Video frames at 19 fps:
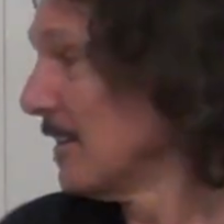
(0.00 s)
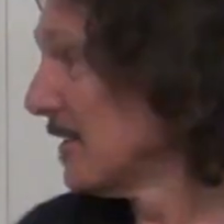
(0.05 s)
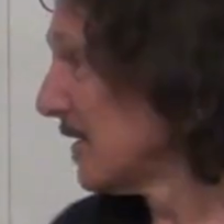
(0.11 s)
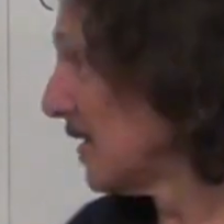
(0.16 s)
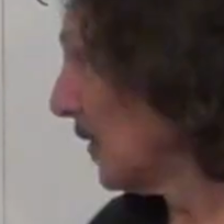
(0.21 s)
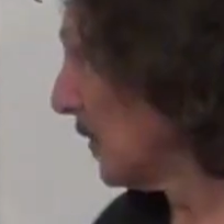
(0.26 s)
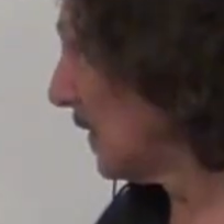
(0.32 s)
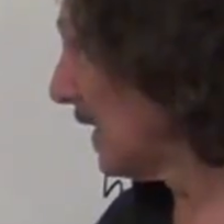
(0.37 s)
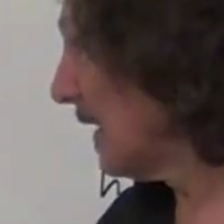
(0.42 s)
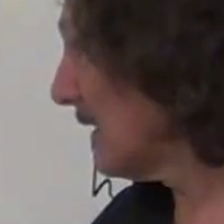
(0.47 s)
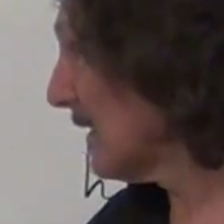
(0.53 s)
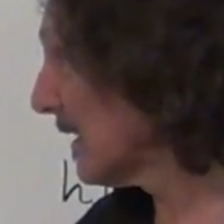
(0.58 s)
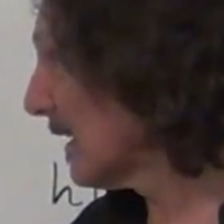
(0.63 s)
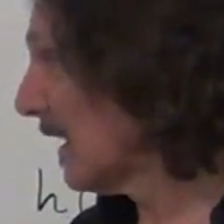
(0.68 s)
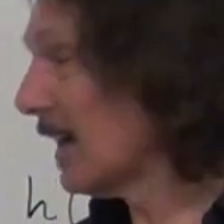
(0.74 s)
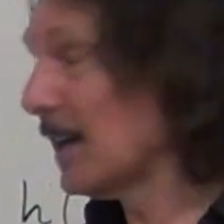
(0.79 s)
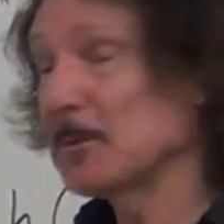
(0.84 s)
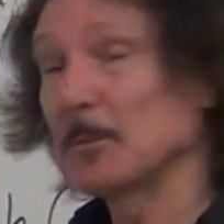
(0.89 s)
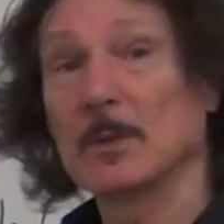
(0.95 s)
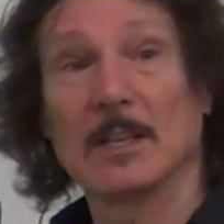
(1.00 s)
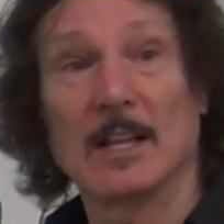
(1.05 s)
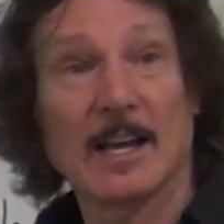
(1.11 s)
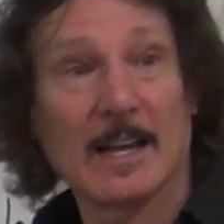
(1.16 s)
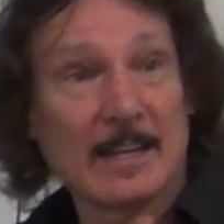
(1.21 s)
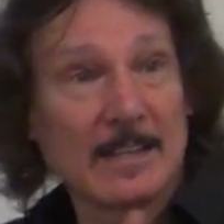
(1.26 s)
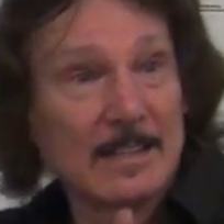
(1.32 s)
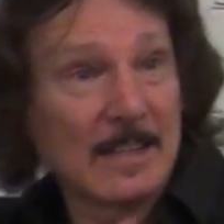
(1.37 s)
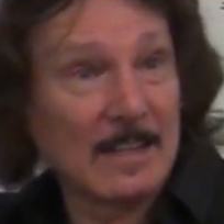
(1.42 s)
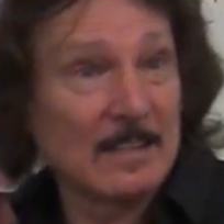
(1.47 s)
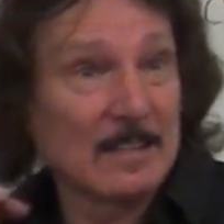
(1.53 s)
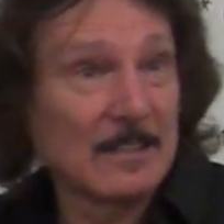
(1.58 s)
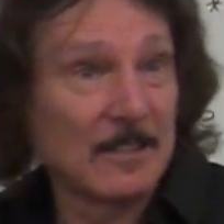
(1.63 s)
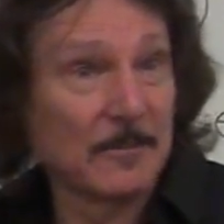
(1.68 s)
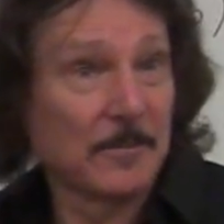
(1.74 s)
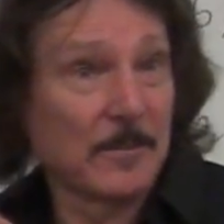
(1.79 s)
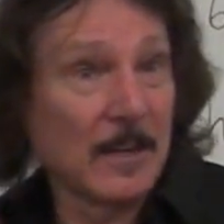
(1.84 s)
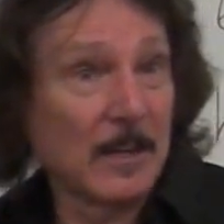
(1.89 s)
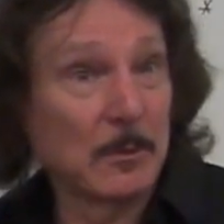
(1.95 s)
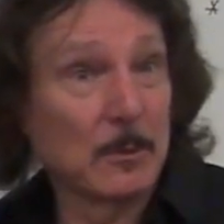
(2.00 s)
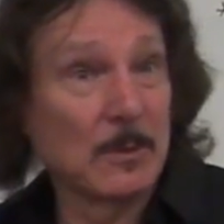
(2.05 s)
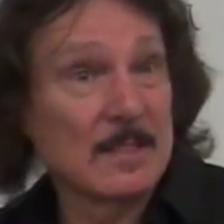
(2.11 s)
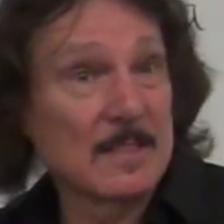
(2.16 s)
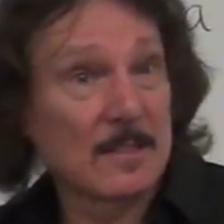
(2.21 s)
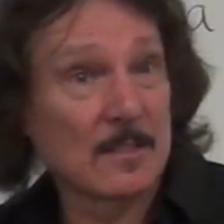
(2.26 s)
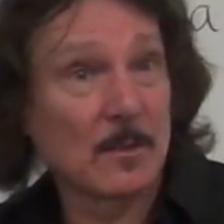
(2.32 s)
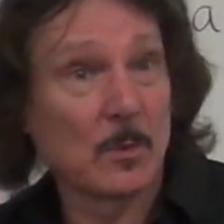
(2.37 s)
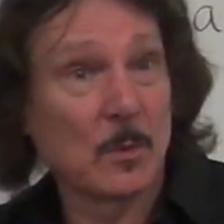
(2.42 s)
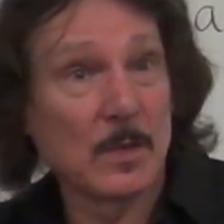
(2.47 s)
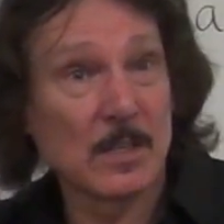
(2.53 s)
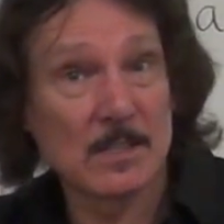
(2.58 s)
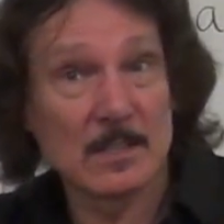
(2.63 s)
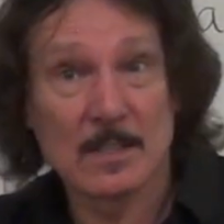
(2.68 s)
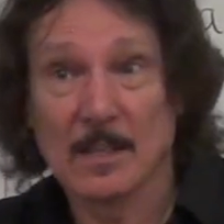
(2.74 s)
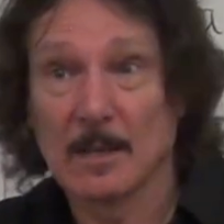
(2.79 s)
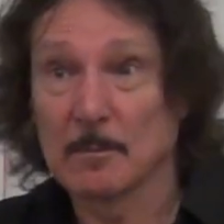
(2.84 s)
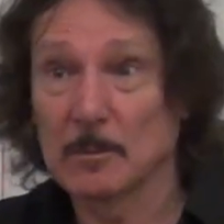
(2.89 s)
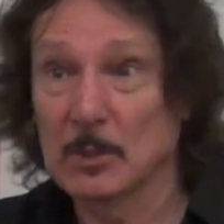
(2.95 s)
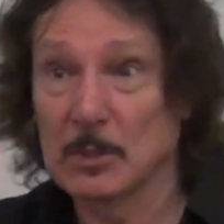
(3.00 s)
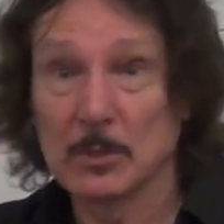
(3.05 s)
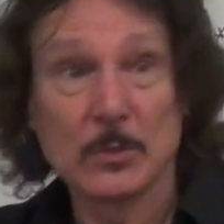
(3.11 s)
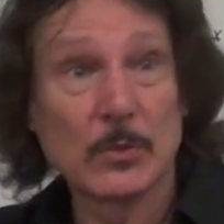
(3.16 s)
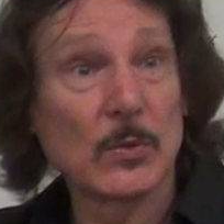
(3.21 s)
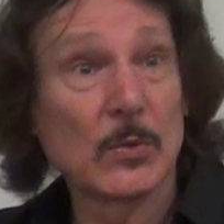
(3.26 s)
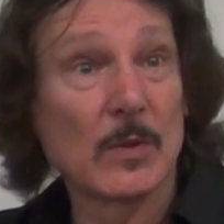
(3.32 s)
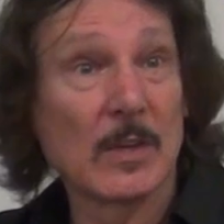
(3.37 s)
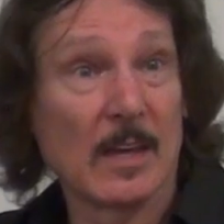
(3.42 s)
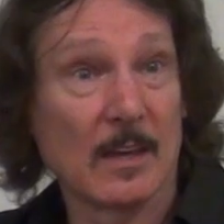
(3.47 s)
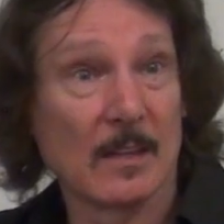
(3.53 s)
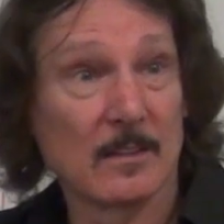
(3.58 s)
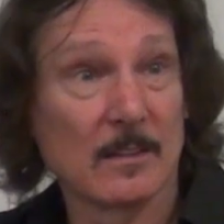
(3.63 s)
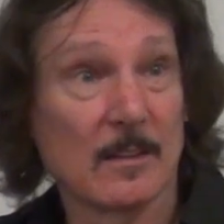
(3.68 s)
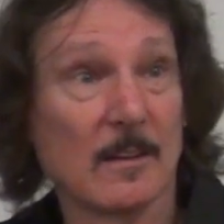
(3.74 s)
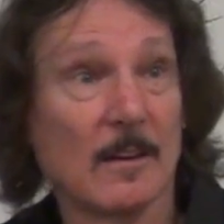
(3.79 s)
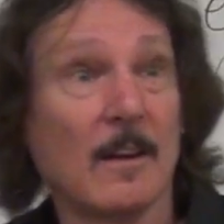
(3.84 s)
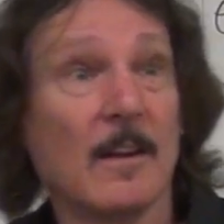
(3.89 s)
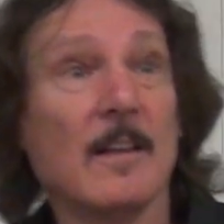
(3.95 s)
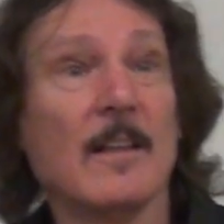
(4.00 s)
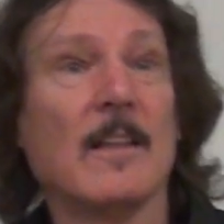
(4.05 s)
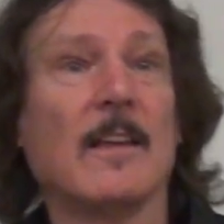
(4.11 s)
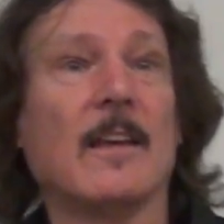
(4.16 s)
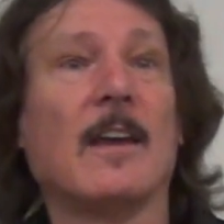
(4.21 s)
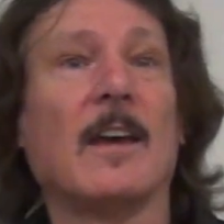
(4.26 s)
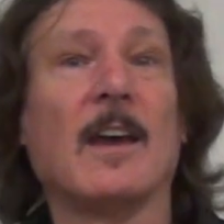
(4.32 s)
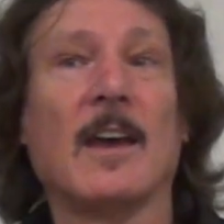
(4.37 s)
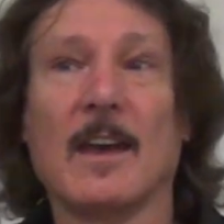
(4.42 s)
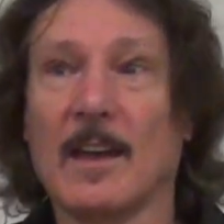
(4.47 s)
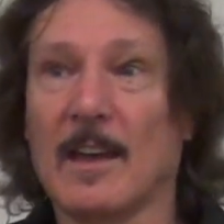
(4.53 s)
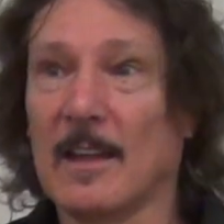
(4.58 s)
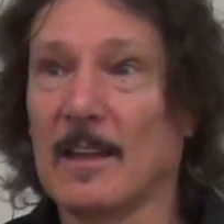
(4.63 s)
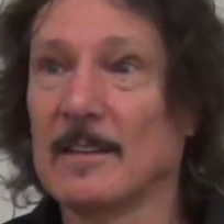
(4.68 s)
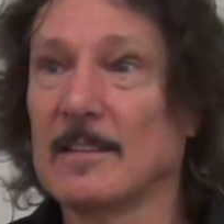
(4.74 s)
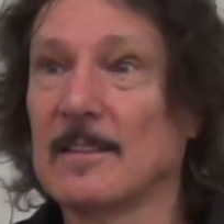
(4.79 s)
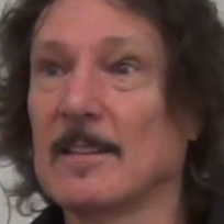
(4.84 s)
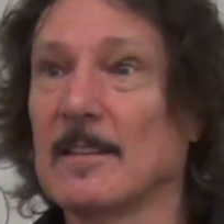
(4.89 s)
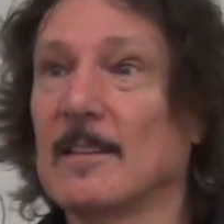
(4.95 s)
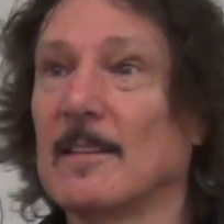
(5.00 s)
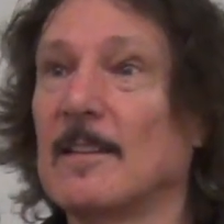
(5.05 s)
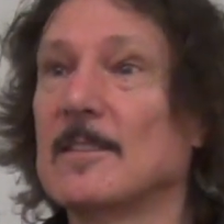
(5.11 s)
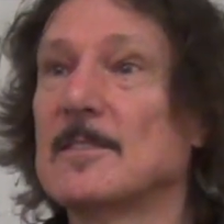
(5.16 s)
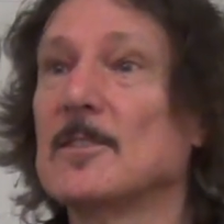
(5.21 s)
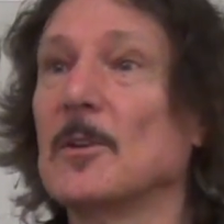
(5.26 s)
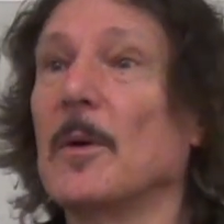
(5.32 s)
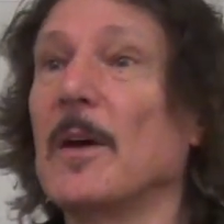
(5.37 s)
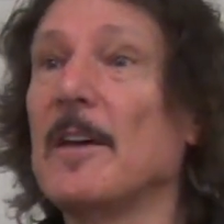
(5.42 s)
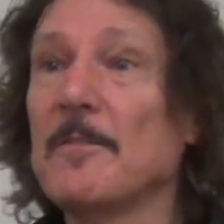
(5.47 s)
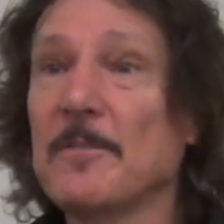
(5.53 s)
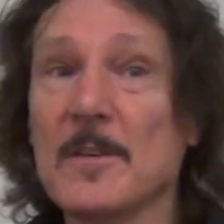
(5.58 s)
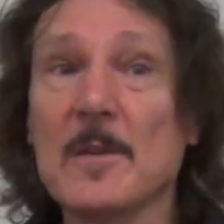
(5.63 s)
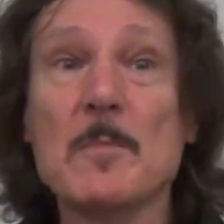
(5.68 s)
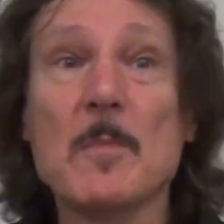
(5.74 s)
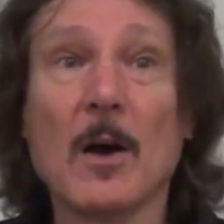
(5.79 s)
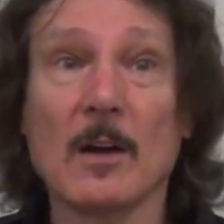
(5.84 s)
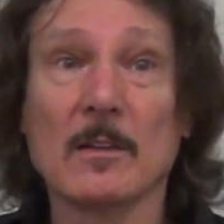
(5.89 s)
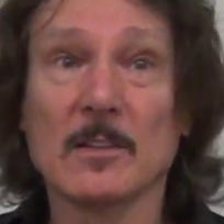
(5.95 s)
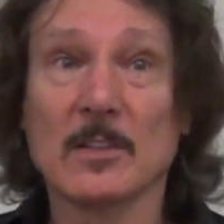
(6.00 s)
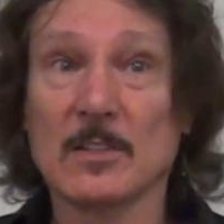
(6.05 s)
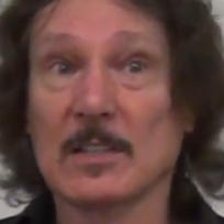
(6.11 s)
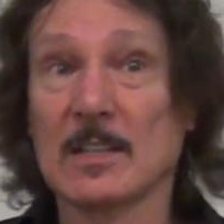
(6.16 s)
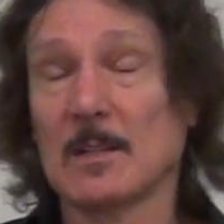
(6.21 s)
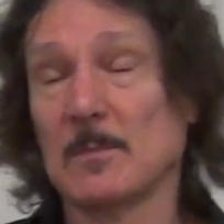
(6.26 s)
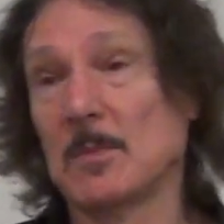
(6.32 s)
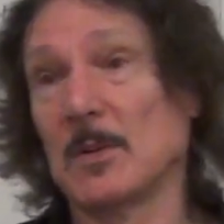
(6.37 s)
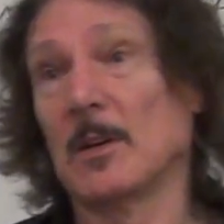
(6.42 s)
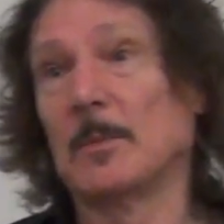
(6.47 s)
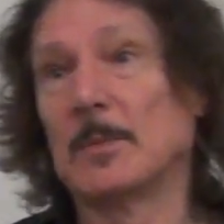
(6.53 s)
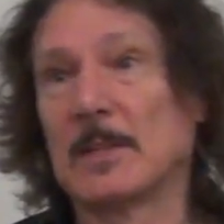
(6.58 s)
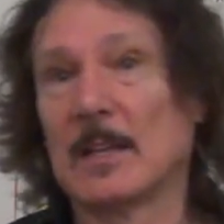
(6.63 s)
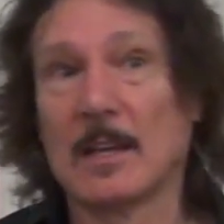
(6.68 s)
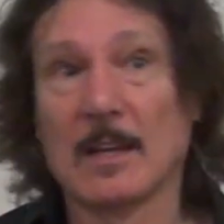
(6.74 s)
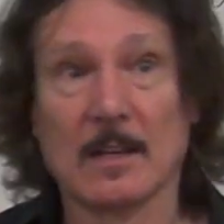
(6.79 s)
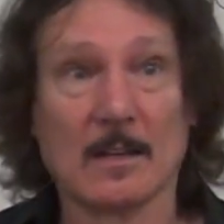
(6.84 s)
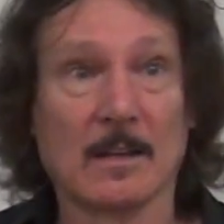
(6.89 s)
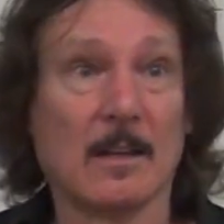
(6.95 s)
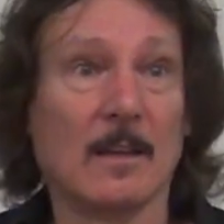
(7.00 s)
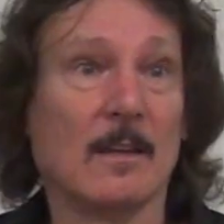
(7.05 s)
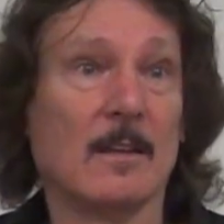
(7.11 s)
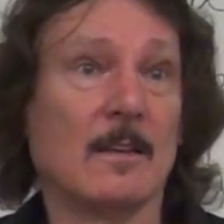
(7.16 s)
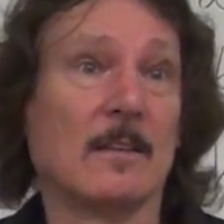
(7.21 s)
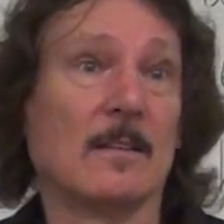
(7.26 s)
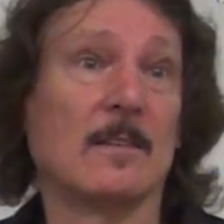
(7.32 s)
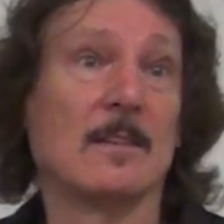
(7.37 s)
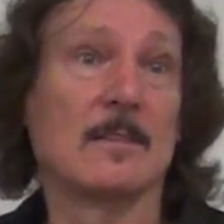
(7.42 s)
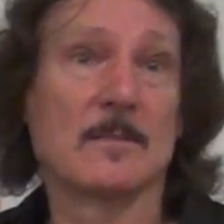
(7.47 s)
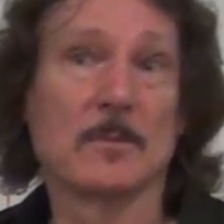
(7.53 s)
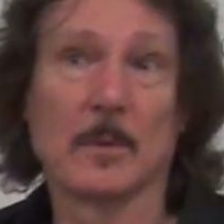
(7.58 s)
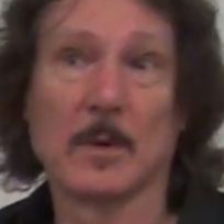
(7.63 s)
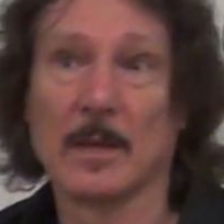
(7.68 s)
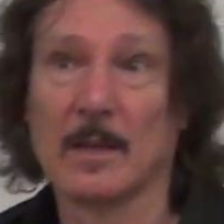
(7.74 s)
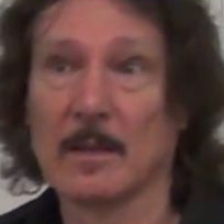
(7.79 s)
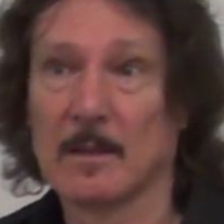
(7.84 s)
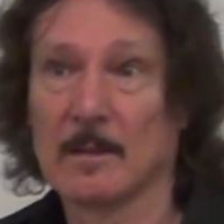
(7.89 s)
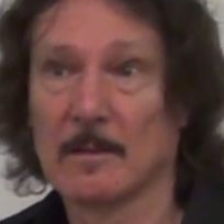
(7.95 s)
So this guy will identify, will squish them, glue together, and so every monoid can be obtained this way.